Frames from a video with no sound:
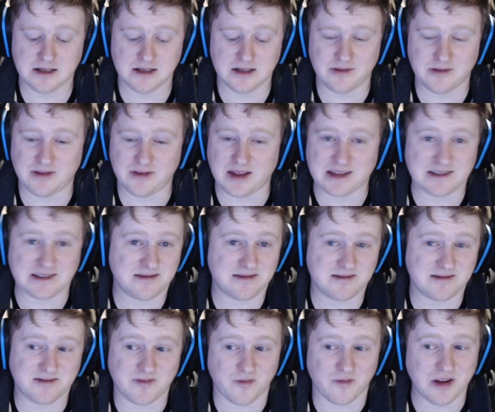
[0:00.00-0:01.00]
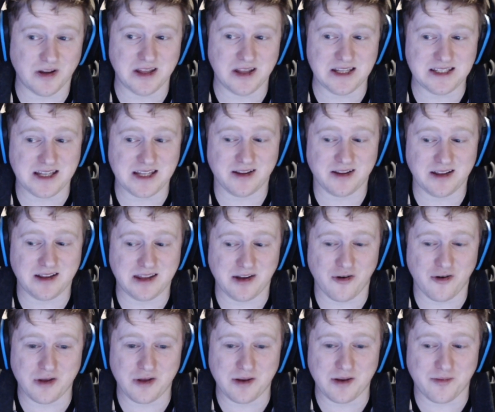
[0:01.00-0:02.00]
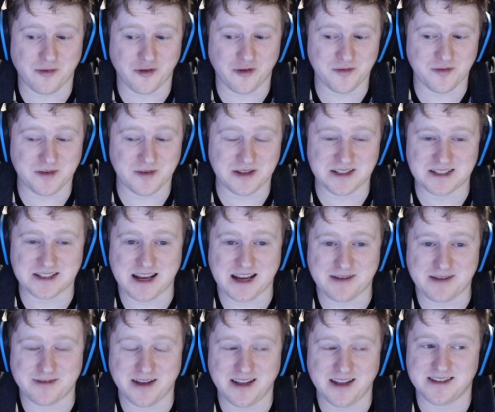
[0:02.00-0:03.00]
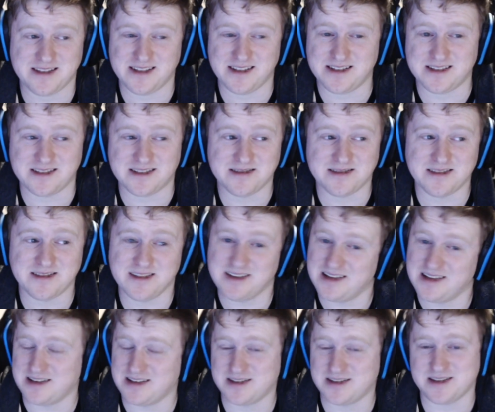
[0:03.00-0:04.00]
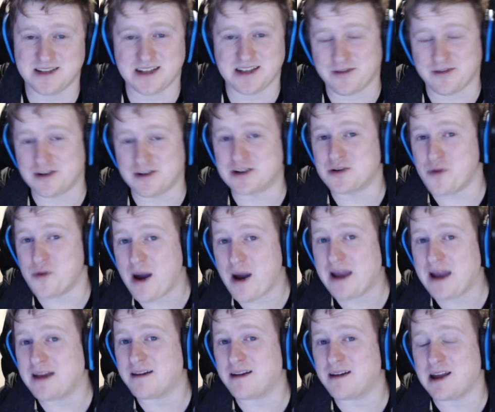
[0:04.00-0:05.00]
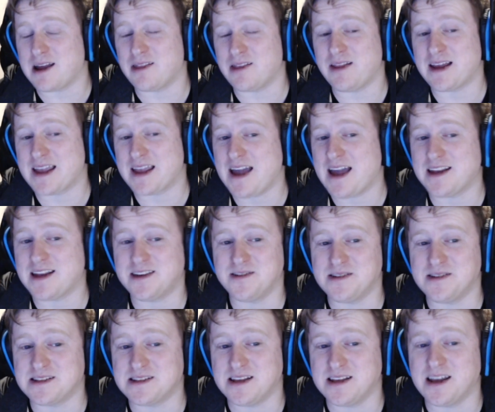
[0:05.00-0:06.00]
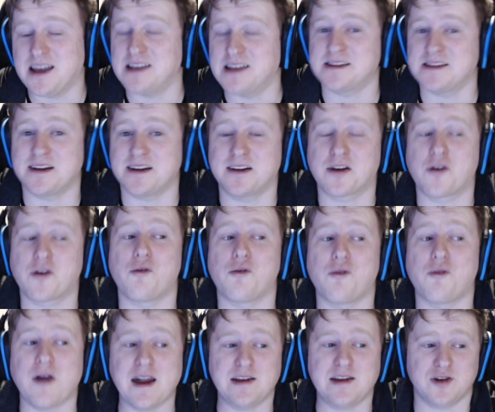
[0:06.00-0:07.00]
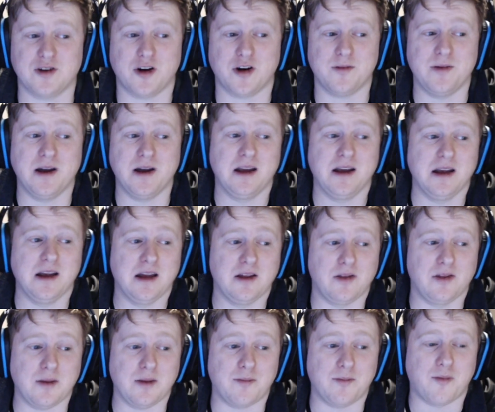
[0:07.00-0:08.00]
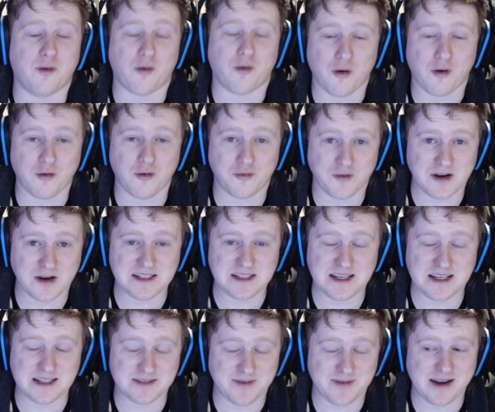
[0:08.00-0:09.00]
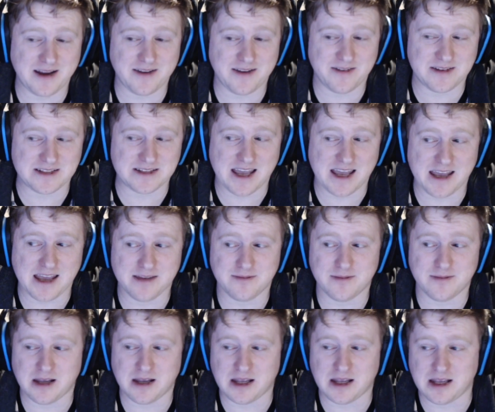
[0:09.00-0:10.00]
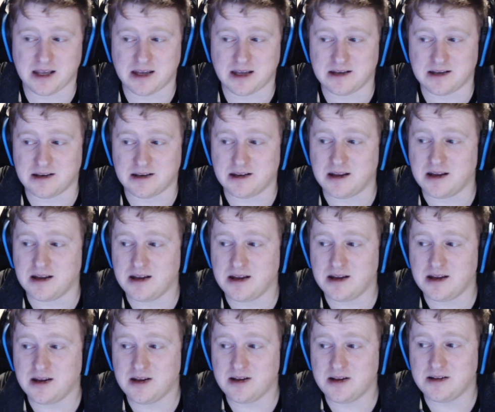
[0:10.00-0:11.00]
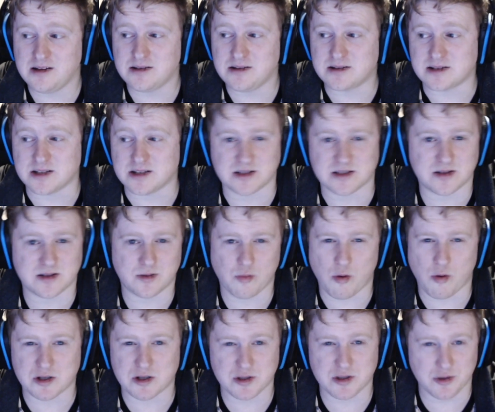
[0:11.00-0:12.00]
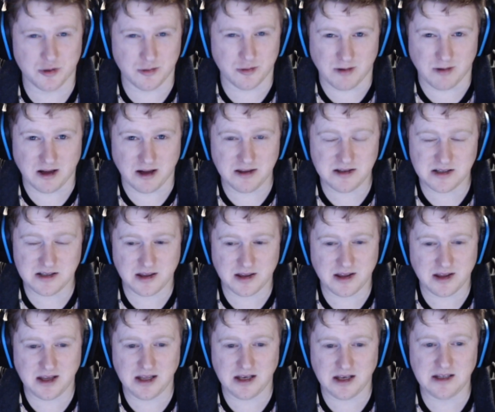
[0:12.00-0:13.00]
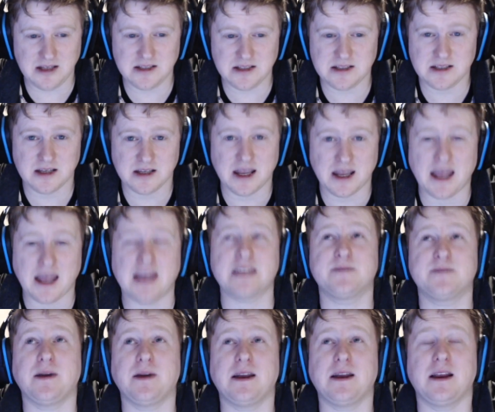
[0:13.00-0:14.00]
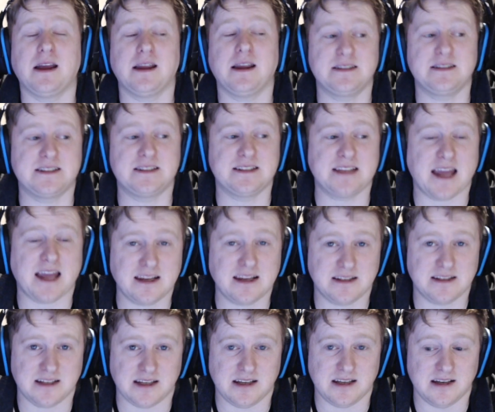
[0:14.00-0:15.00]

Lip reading: That's realistically the only improvement this game needs, is just everyone to wait and let Cat do his thing. He's done a great job. The progress he has made in this game in just, what, 2 months, I think it is, has been insanity.